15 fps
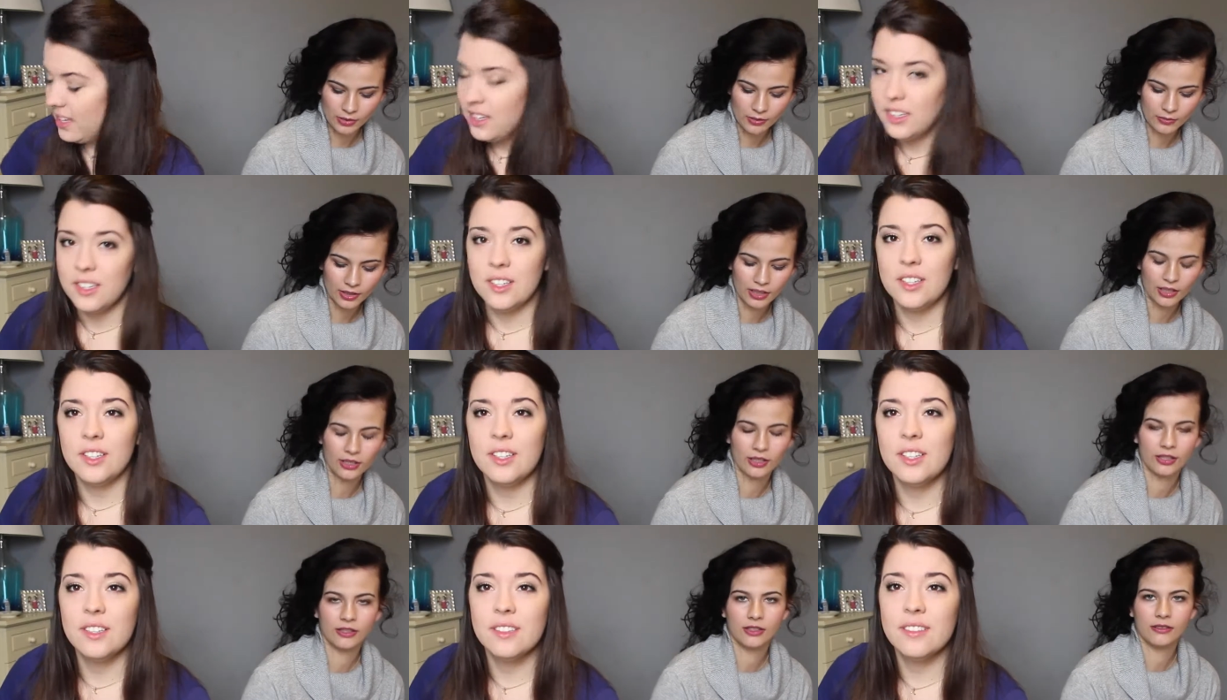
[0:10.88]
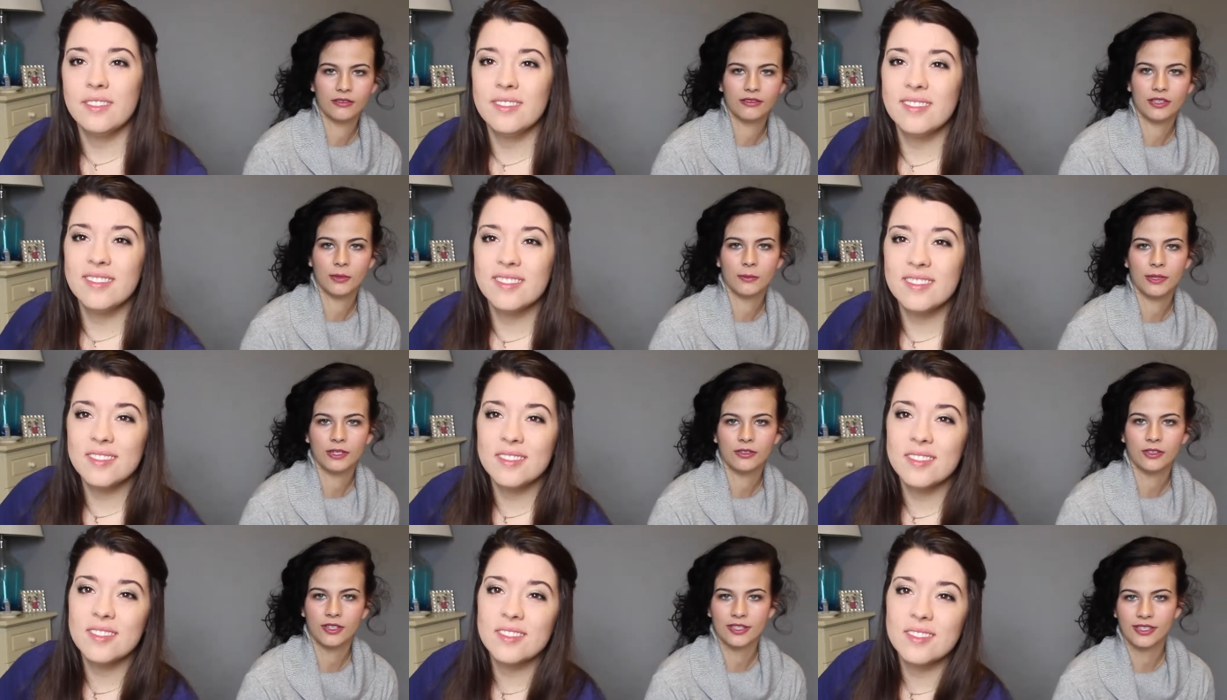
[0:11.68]
Speaker 1: we were gonna do some
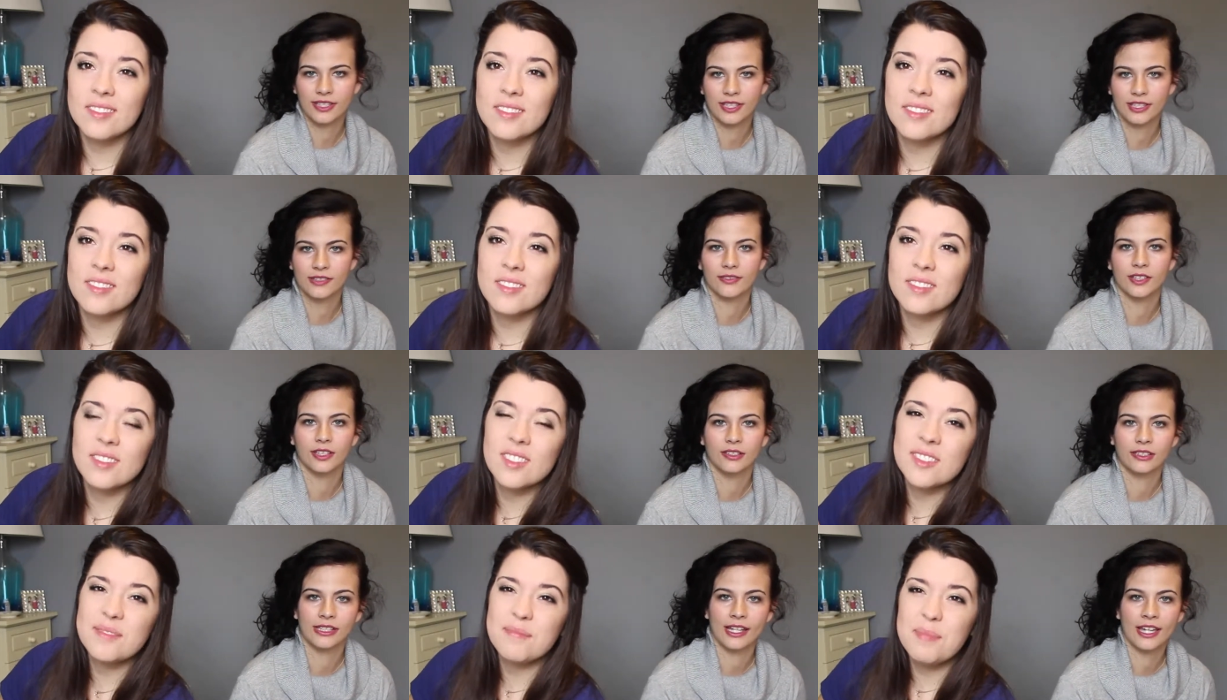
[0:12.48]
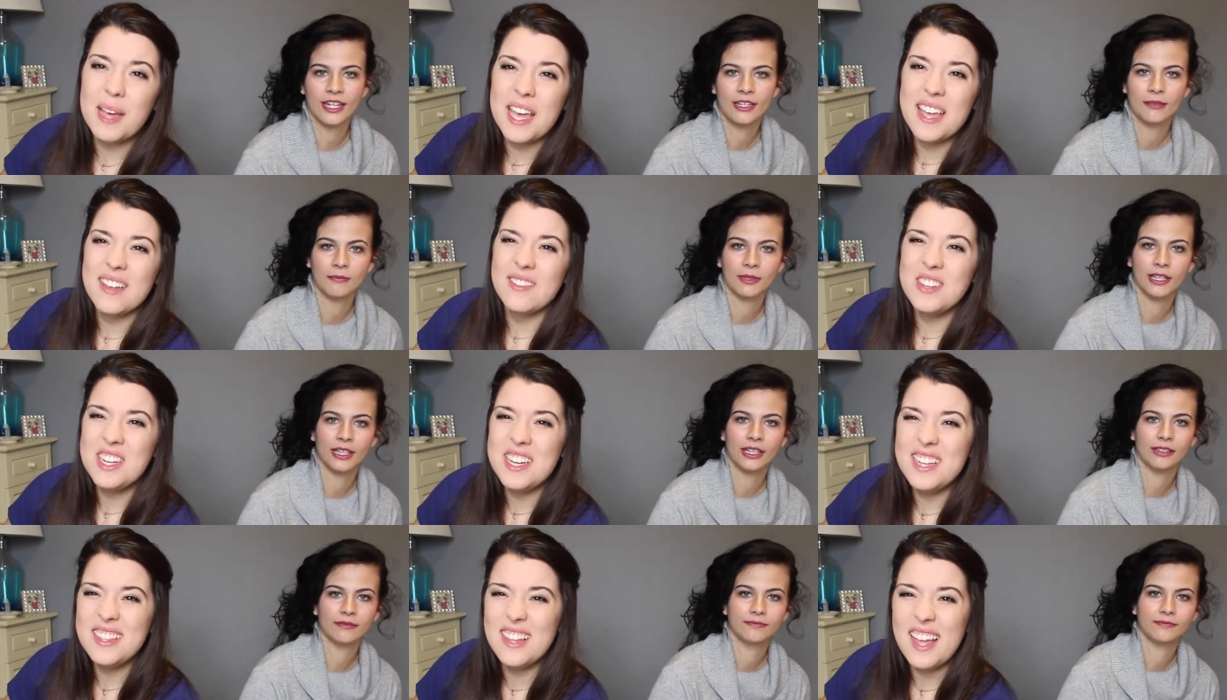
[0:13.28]
Pinterest things for you today, but, but we
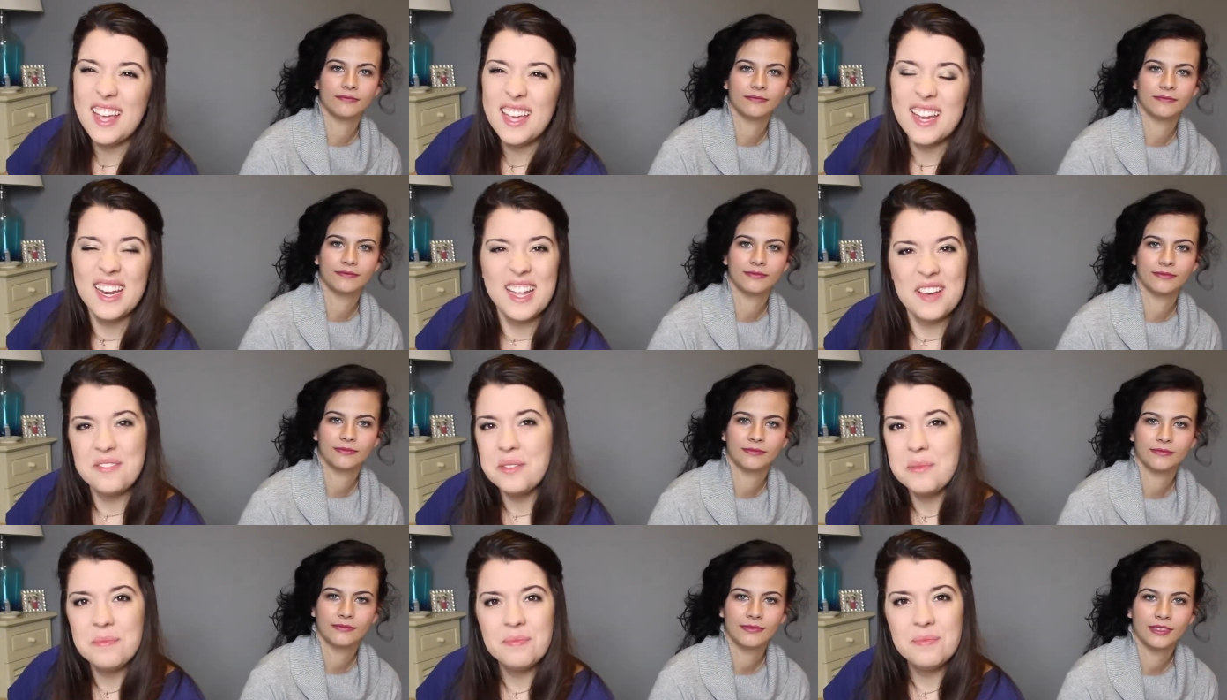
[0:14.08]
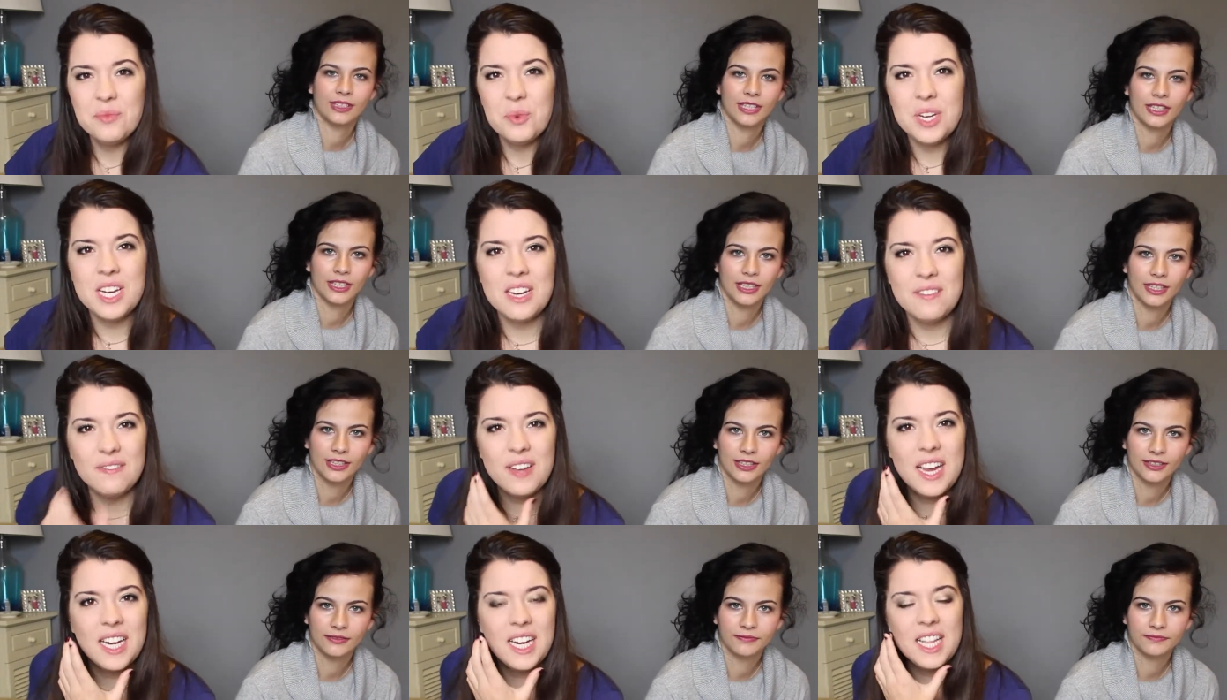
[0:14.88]
didn't
Speaker 2: like any of them. We didn't
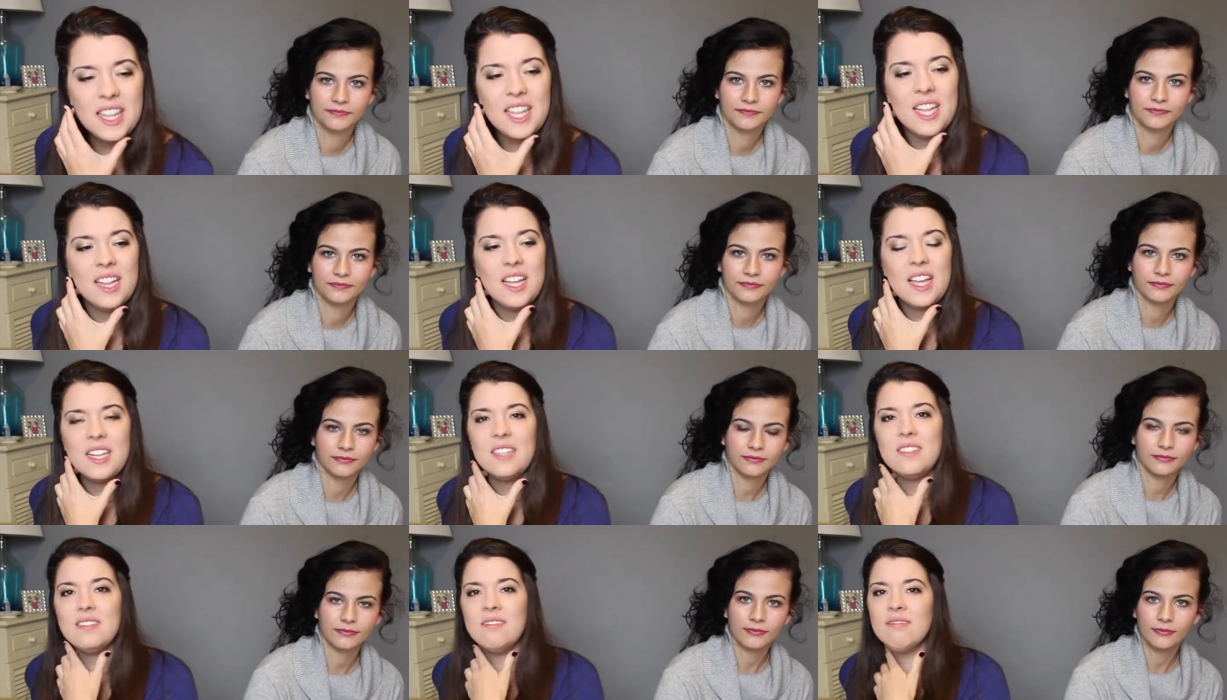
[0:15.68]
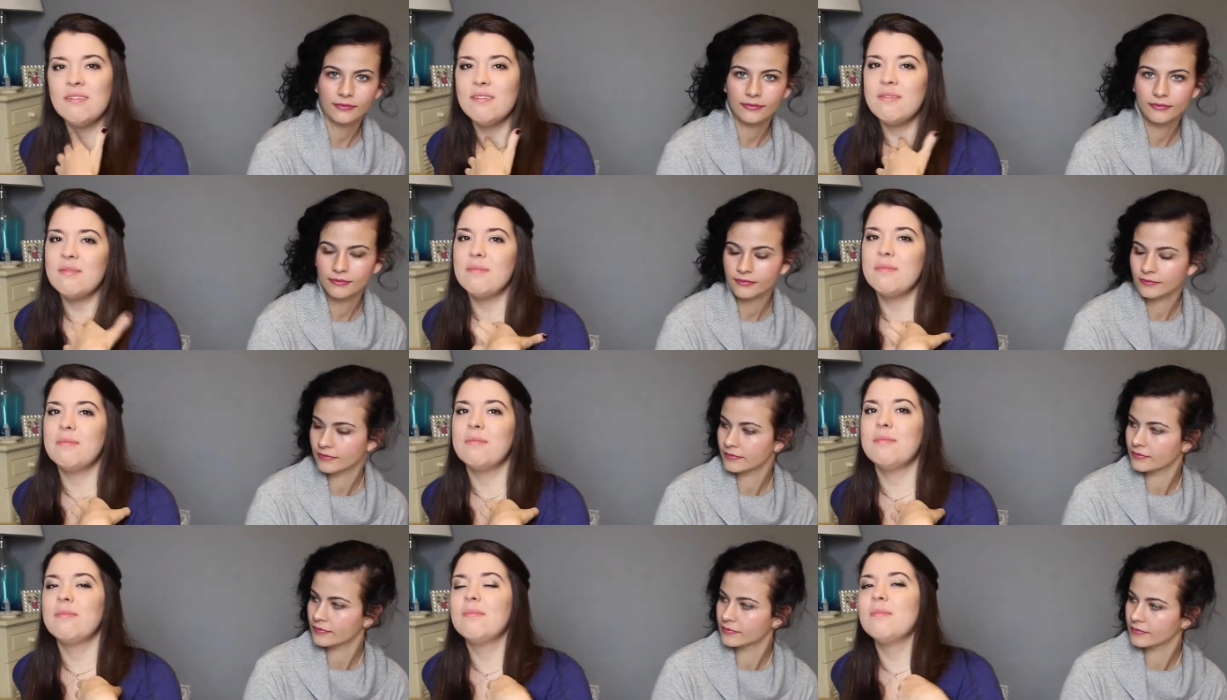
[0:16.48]
find anything that
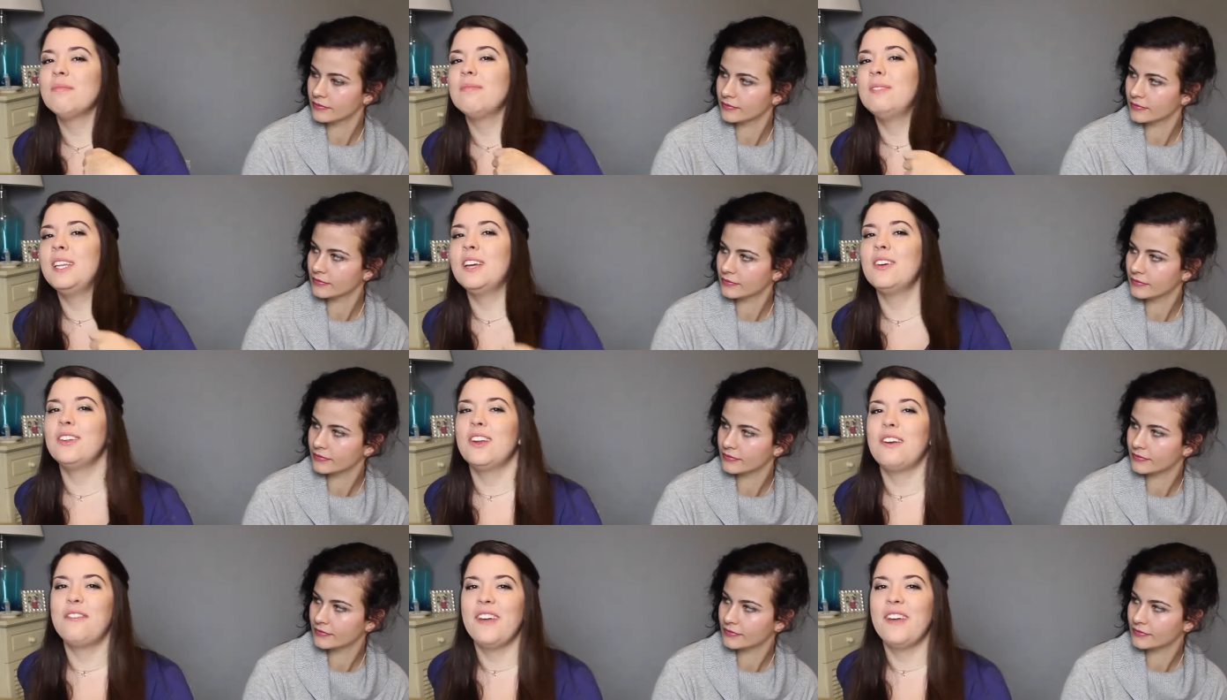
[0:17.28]
tickled our